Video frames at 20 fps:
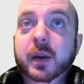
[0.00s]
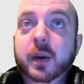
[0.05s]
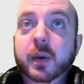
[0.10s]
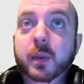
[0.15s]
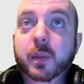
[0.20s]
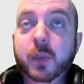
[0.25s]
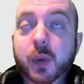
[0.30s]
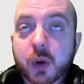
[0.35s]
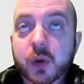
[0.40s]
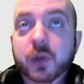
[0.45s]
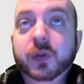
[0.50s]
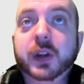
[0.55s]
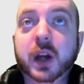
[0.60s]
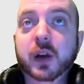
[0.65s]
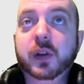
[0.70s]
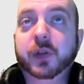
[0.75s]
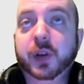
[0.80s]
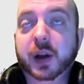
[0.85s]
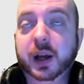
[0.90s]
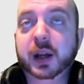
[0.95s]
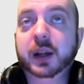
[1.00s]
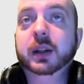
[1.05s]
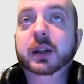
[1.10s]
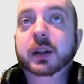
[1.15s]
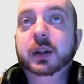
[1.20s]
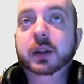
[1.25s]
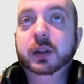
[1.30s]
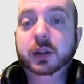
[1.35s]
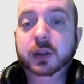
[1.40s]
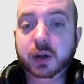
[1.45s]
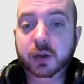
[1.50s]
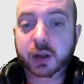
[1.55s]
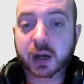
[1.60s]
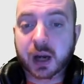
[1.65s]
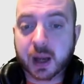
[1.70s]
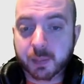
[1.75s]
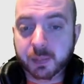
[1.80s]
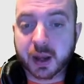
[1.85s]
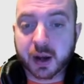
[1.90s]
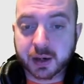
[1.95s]
moved over to the
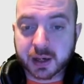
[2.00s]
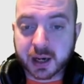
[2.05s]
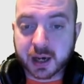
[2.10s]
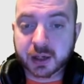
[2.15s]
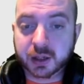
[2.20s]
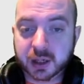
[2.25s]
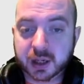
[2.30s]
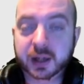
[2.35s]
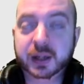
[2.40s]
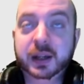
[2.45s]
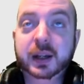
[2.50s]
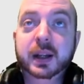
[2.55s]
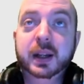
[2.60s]
Lumberyard Engine.